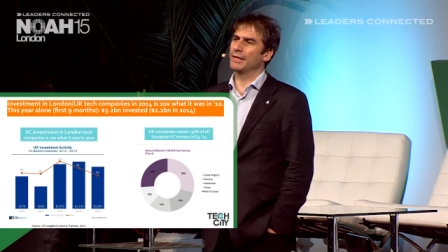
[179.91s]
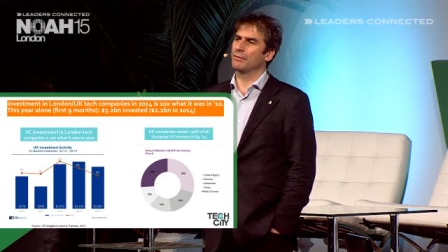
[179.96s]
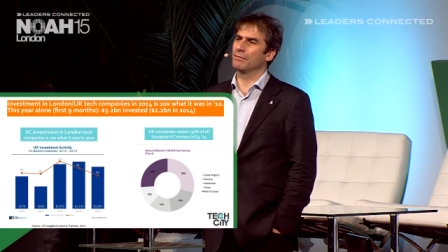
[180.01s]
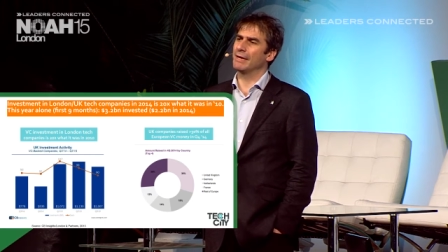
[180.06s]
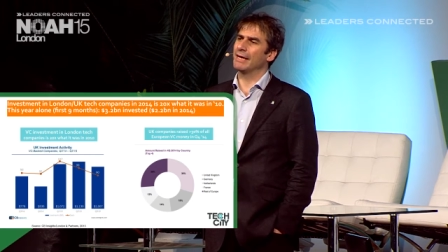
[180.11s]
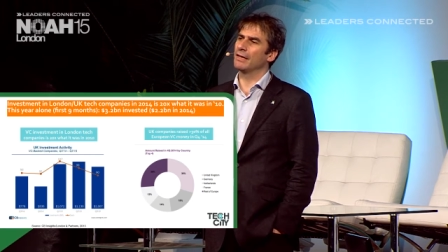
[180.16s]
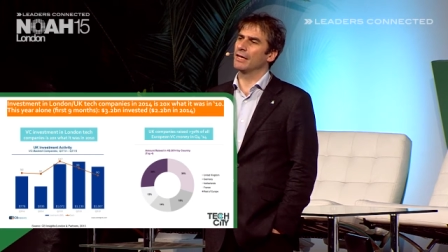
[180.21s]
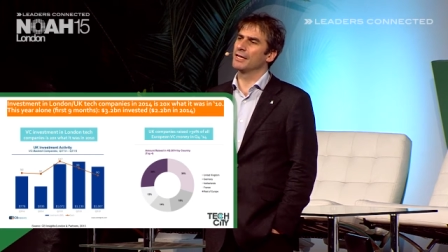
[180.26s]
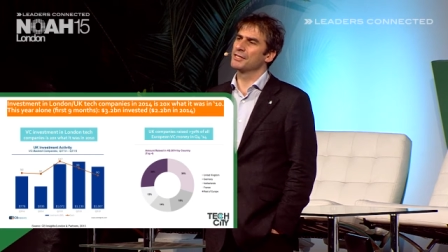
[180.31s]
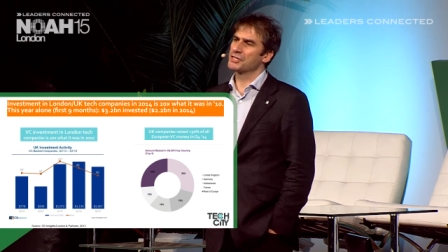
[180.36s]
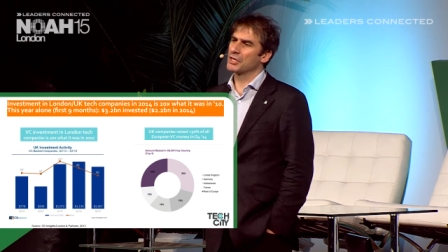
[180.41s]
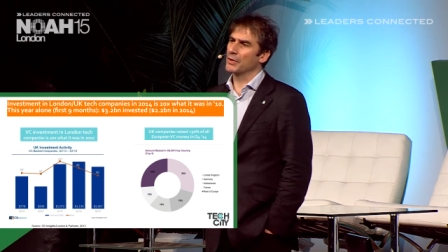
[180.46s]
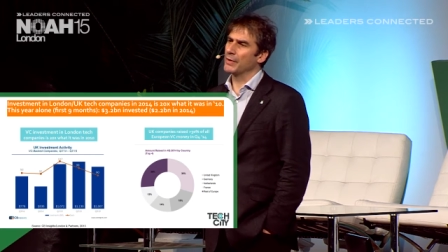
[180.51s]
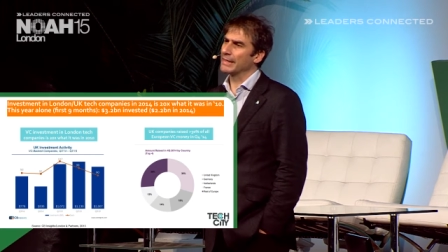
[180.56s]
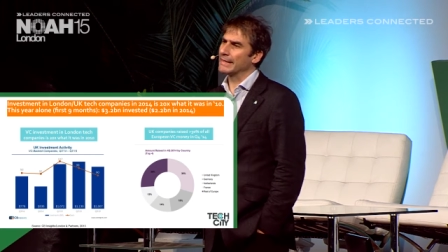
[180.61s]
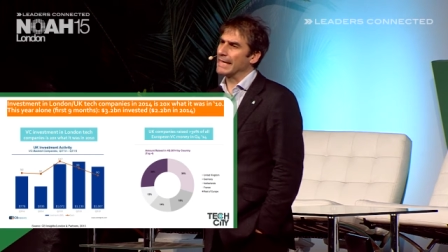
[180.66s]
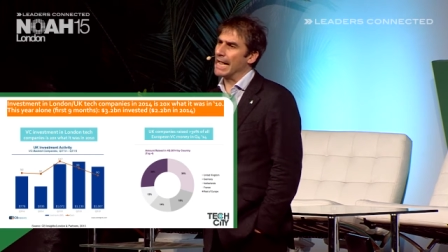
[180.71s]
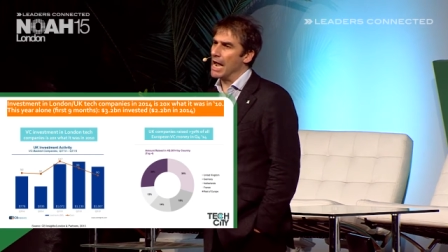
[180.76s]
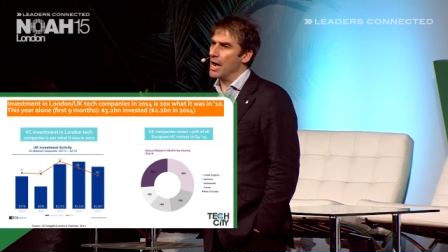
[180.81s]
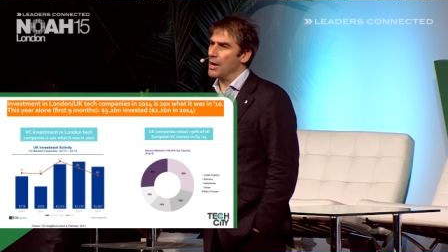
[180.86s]
the red line is
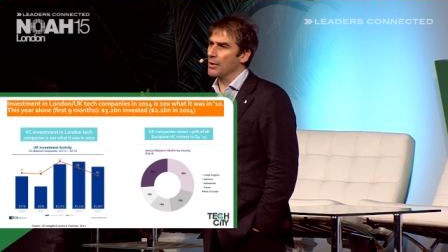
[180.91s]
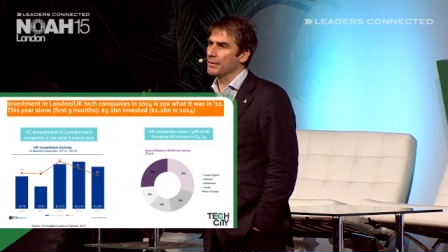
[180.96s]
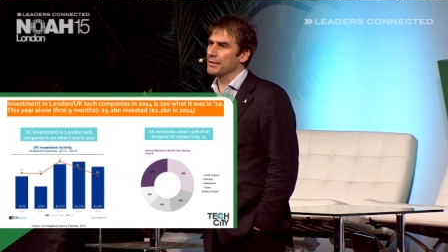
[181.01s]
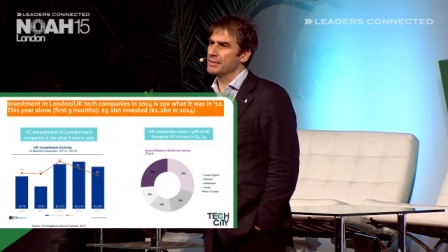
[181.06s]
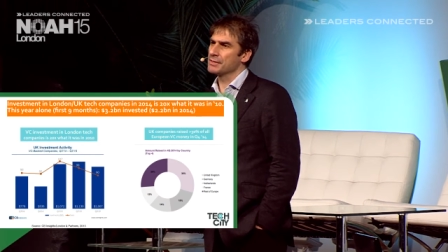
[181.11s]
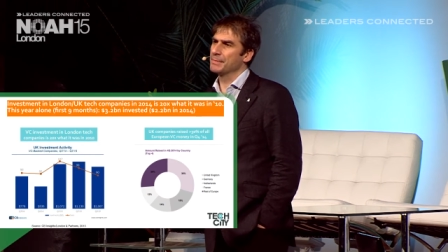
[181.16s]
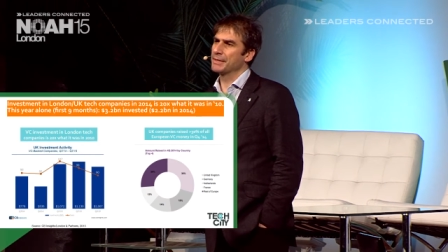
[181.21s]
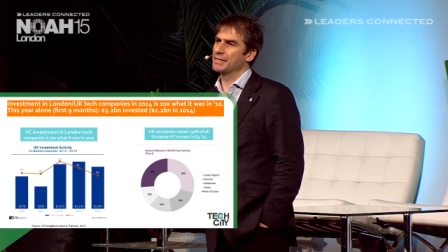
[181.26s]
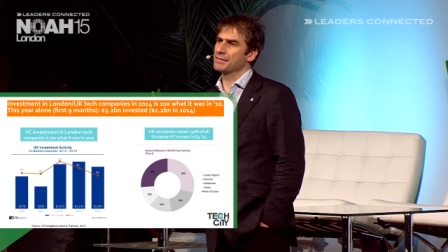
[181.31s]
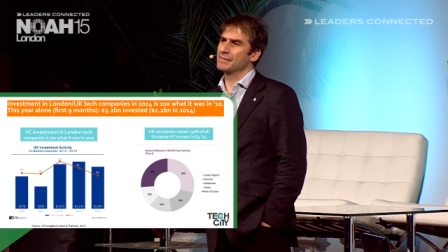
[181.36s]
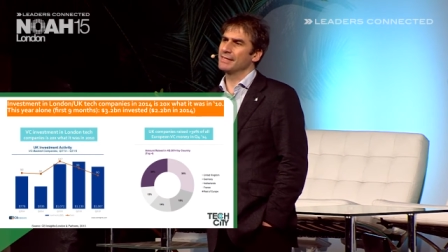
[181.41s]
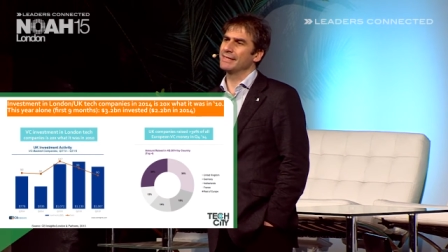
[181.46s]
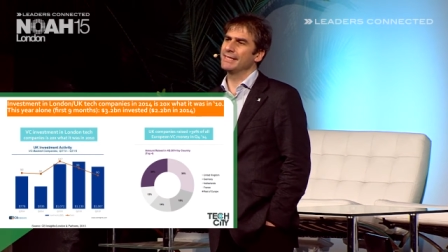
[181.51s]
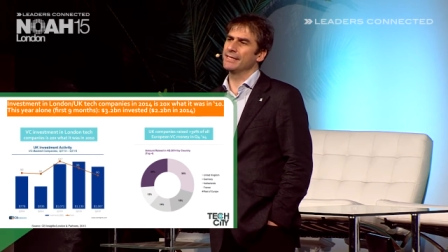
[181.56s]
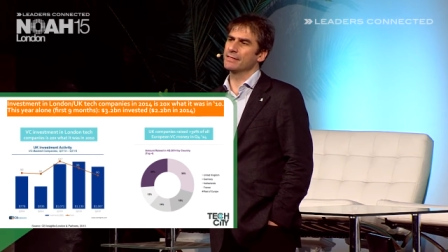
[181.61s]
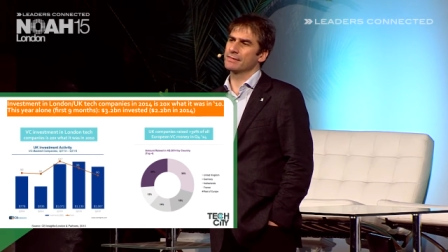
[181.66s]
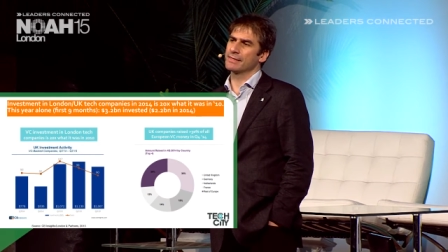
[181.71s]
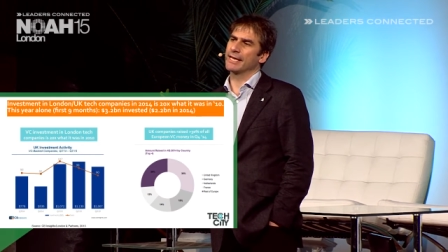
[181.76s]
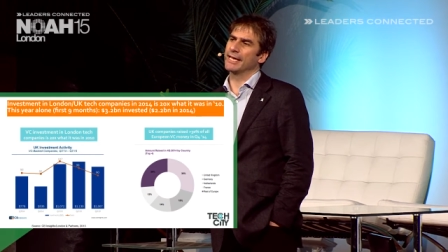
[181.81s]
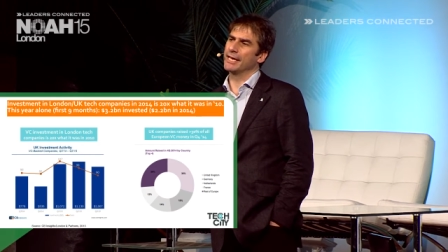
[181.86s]
going down is because the
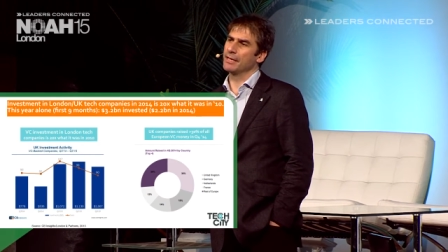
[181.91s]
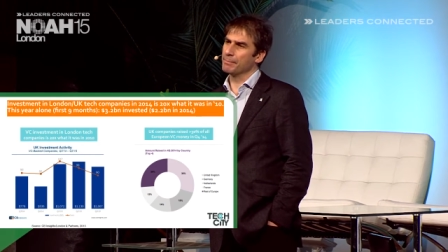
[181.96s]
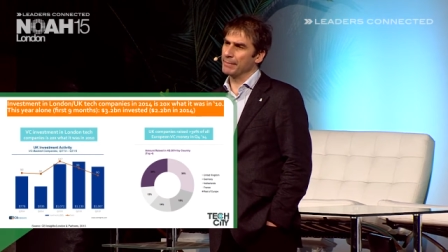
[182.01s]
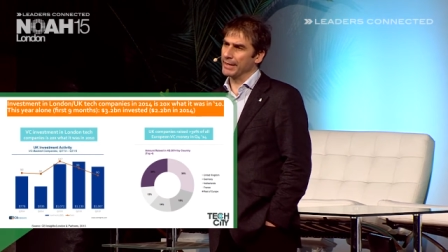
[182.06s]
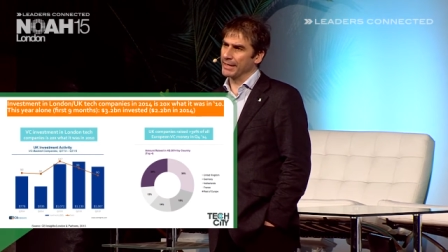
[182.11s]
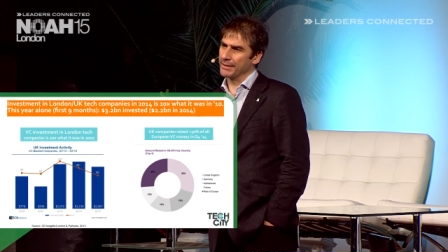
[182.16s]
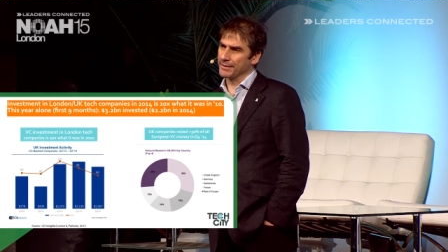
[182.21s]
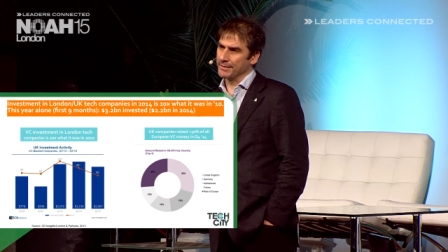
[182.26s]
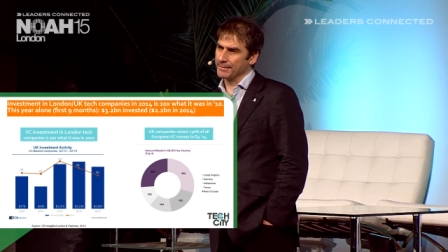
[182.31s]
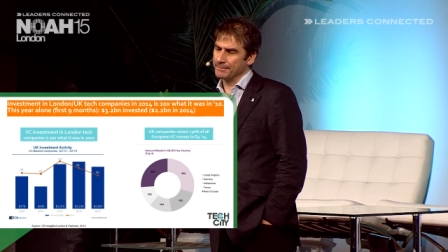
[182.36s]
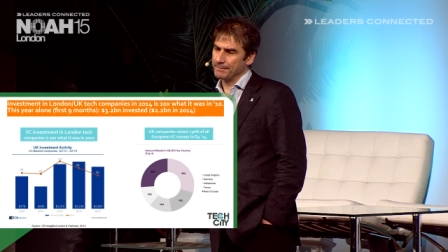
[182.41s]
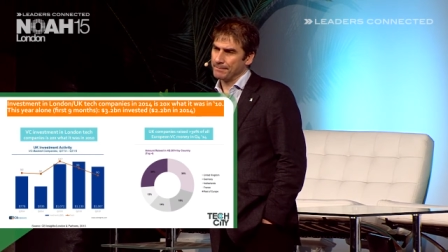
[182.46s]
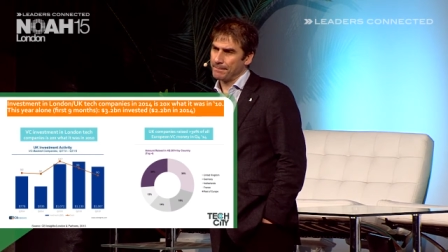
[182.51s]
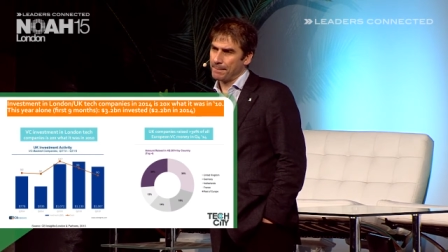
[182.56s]
deals are getting bigger.